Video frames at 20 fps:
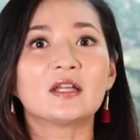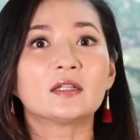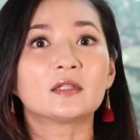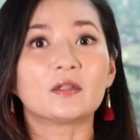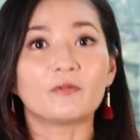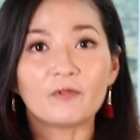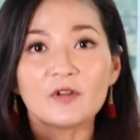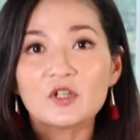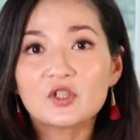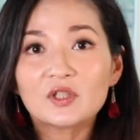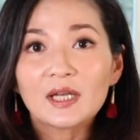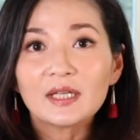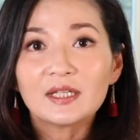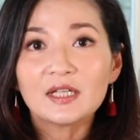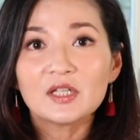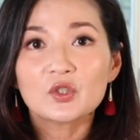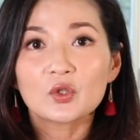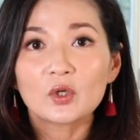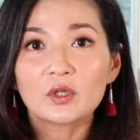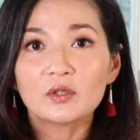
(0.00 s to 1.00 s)
The fish that
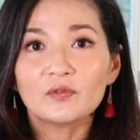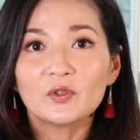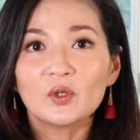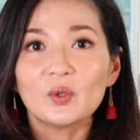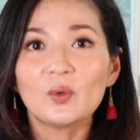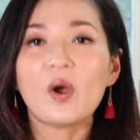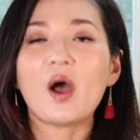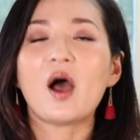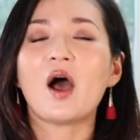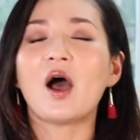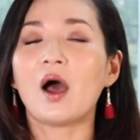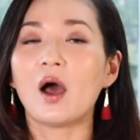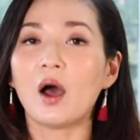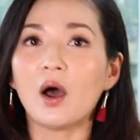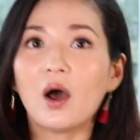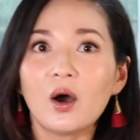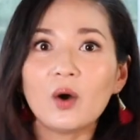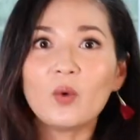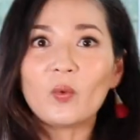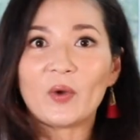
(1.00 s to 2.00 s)
they serve you
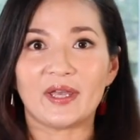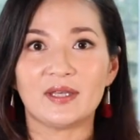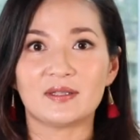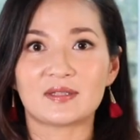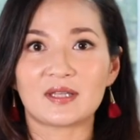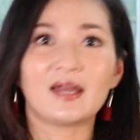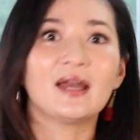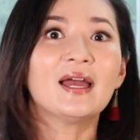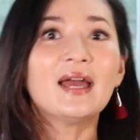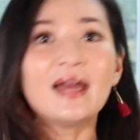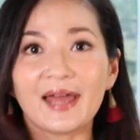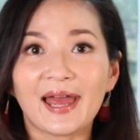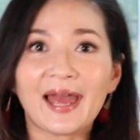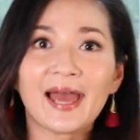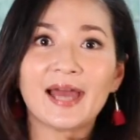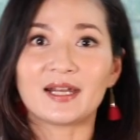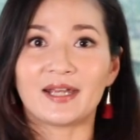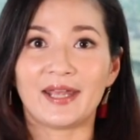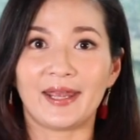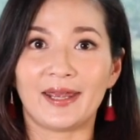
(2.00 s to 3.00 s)
always
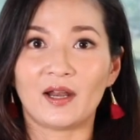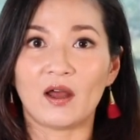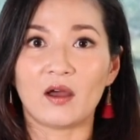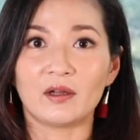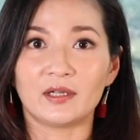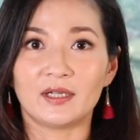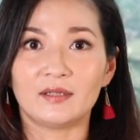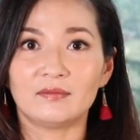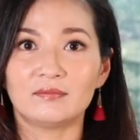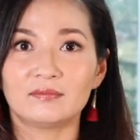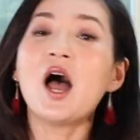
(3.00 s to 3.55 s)
had a head on it.